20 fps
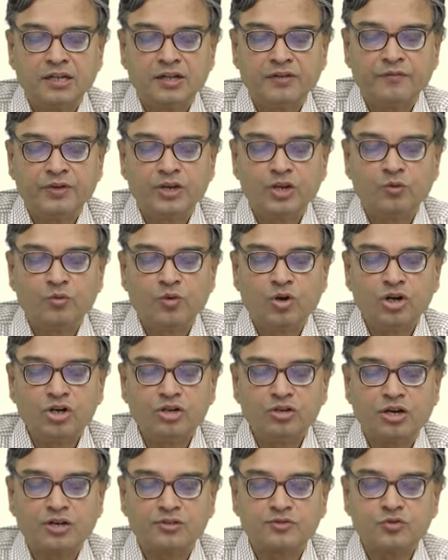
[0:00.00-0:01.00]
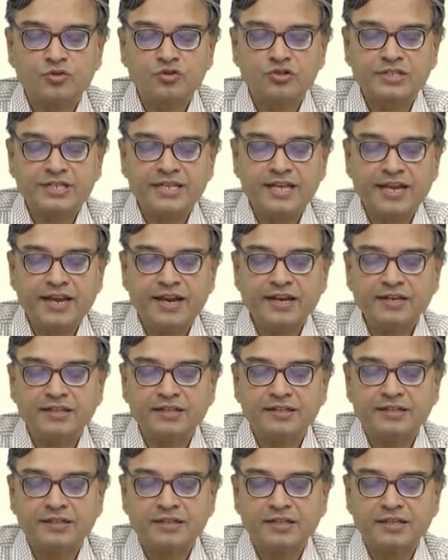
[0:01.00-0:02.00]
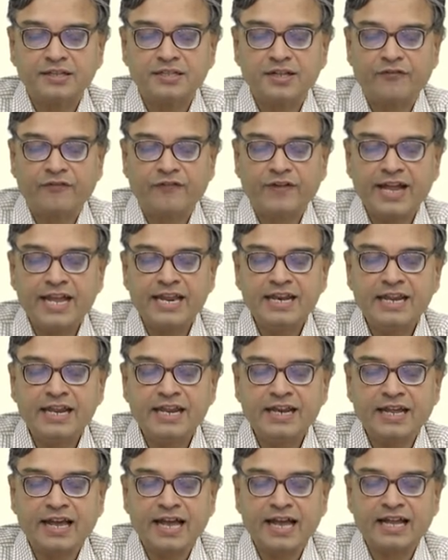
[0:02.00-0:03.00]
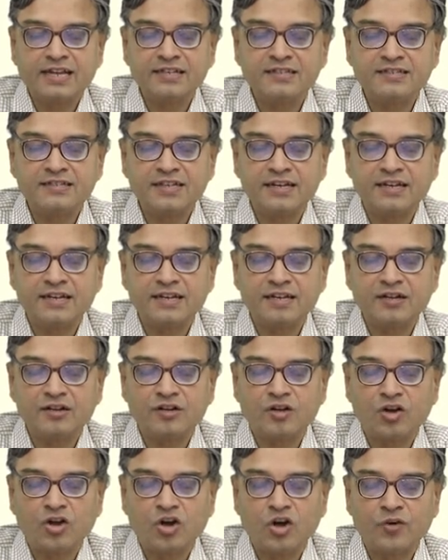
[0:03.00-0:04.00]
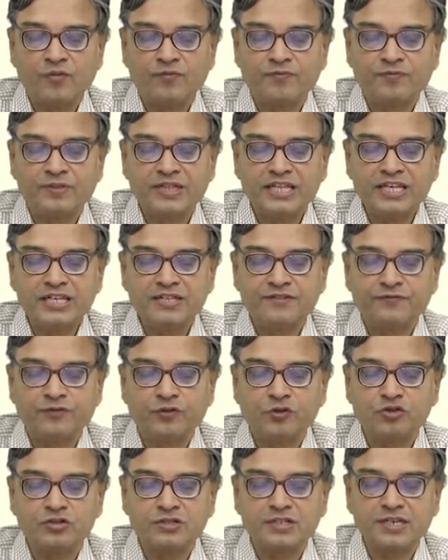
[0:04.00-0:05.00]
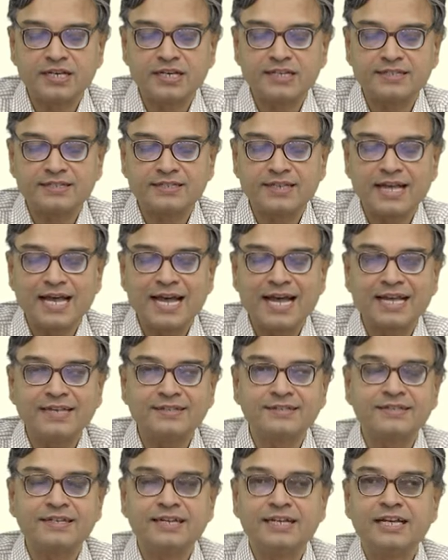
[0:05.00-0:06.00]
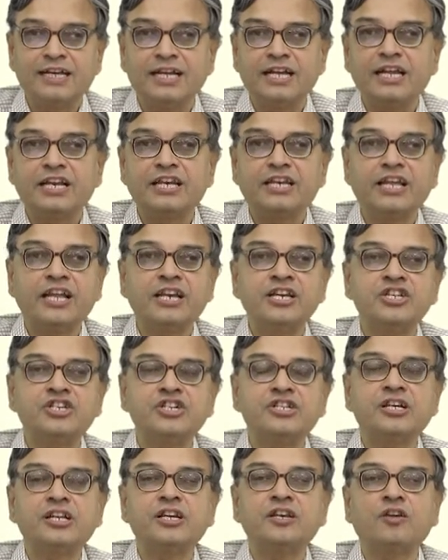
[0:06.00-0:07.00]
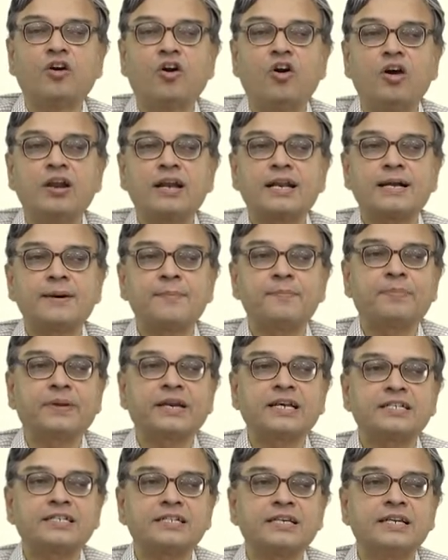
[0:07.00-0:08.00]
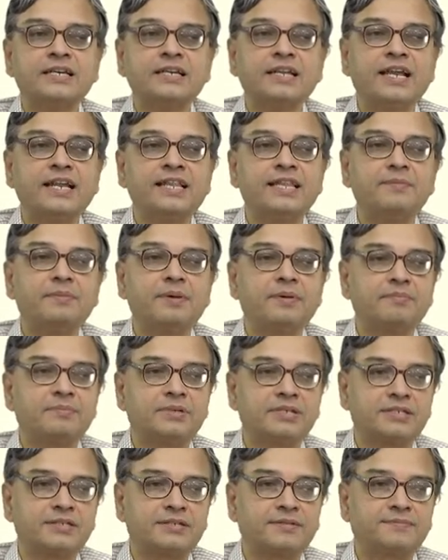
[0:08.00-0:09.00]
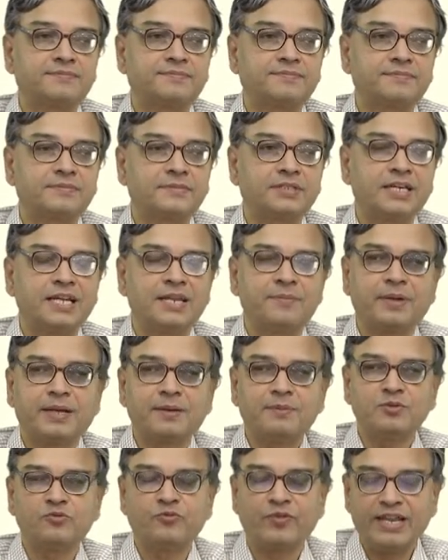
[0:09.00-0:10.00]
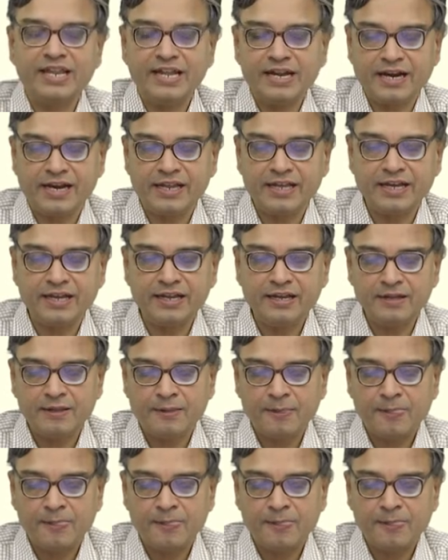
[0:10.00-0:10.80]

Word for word: when you want to associate the final answer of these forces as tension or compression in the members. It becomes very clear